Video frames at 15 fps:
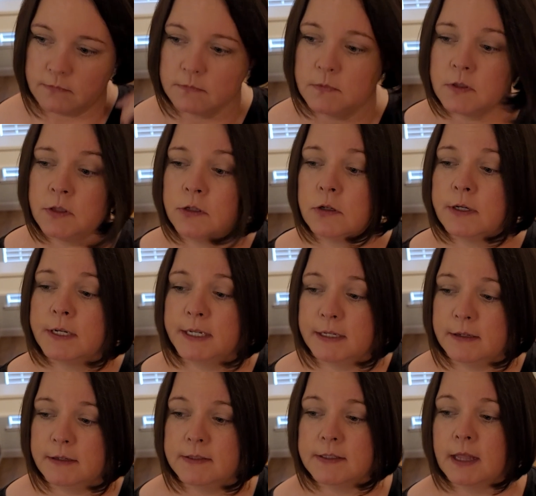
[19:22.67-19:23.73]
There
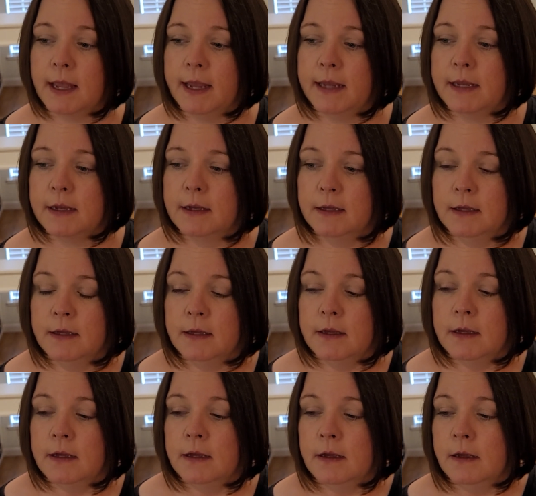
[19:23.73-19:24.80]
is like
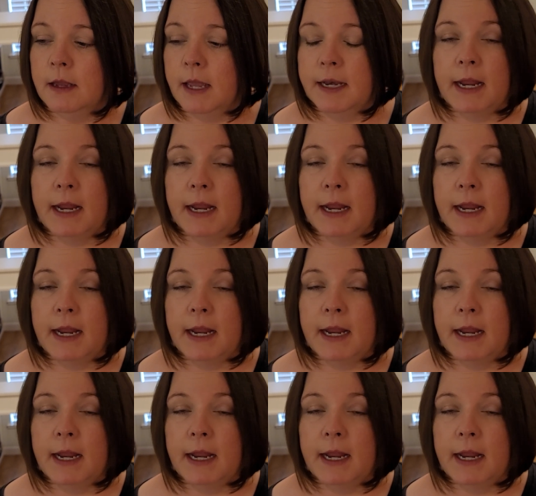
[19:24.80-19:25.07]
an